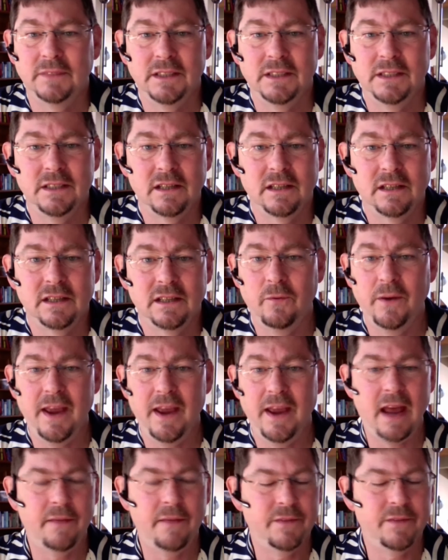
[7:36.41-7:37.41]
He's like, we
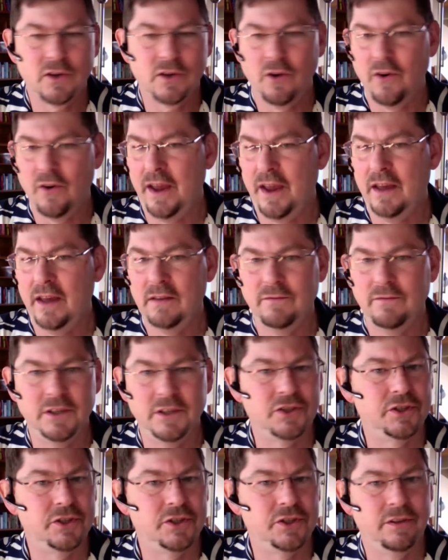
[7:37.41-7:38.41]
had this grand
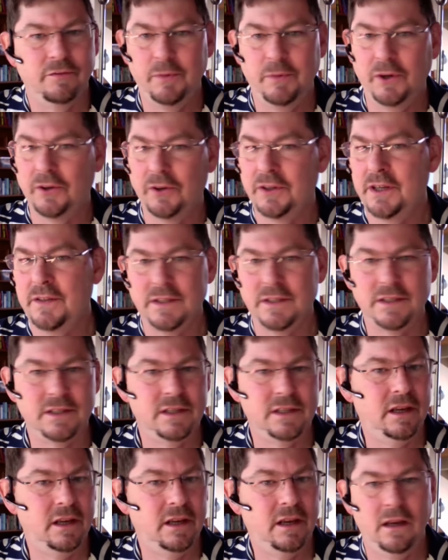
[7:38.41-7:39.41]
vision of building this
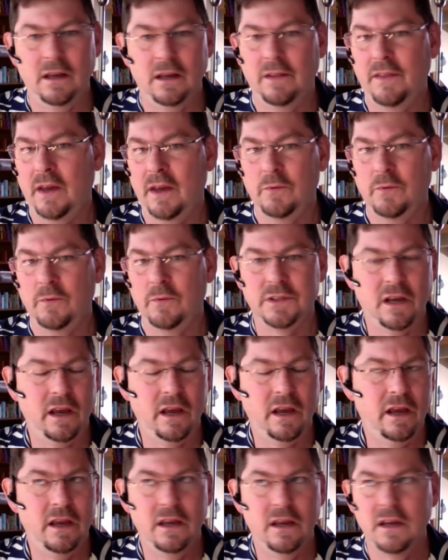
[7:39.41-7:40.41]
thing that was
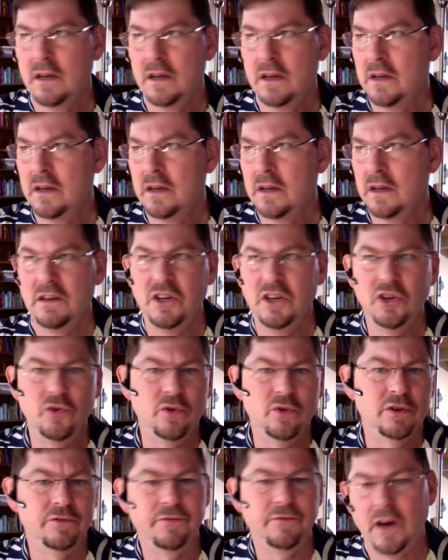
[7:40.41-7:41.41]
a
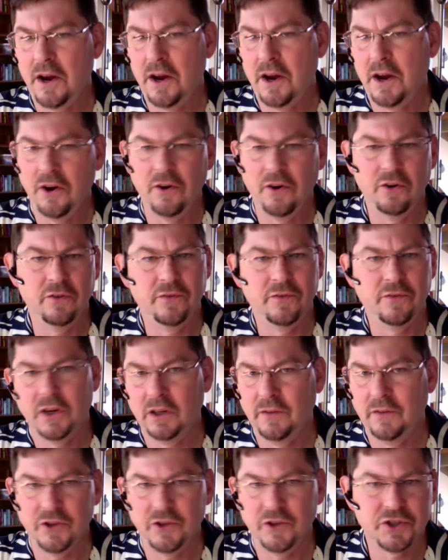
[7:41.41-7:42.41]
unifier of
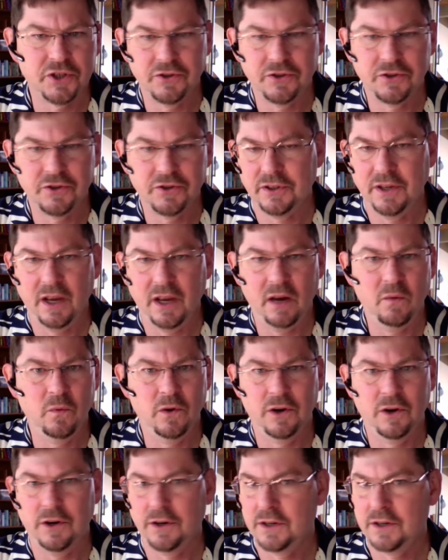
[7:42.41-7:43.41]
all of your social
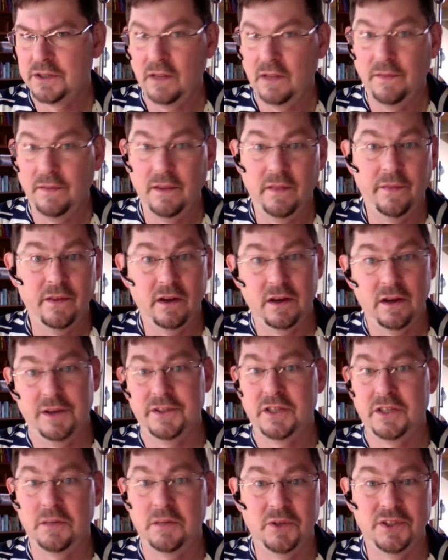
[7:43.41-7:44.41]
networks, and then the
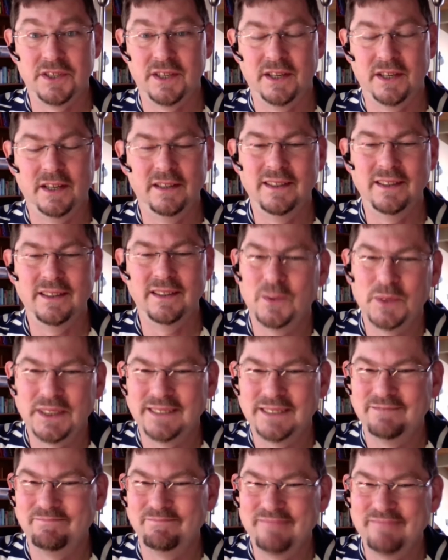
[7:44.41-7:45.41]
customer said, you know
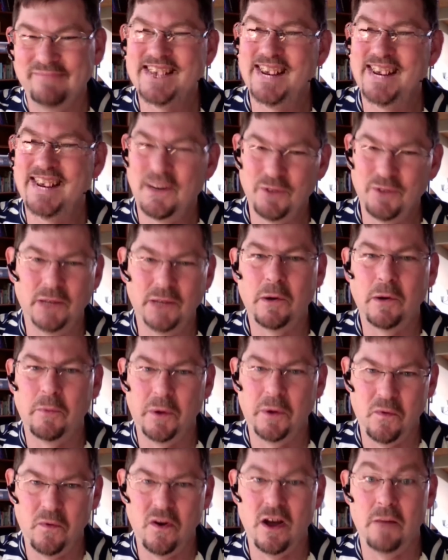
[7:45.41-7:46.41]
what, that's not really what
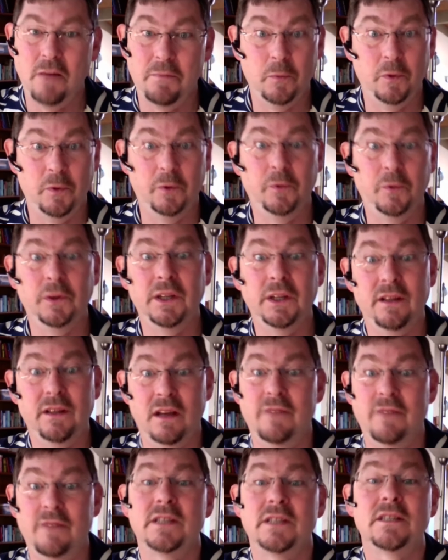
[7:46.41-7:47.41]
we want, but we really
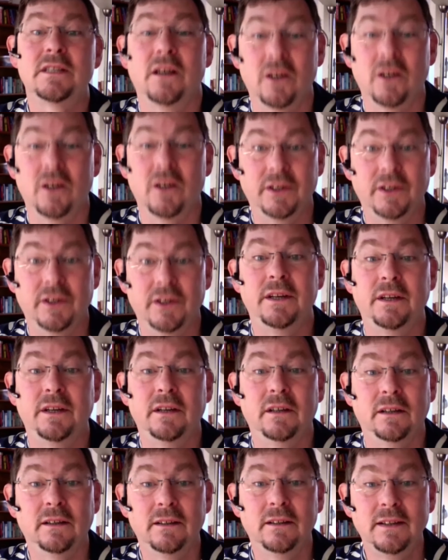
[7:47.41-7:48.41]
love this thing over
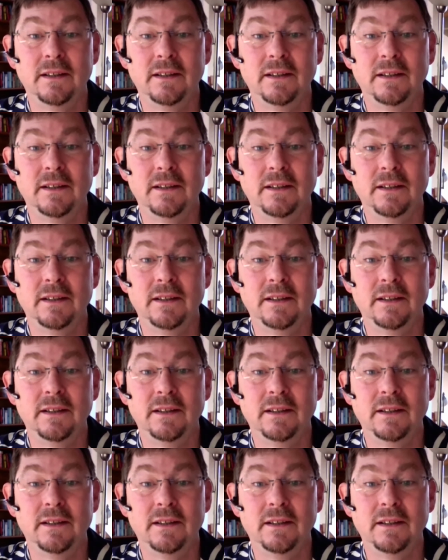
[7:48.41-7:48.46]
here.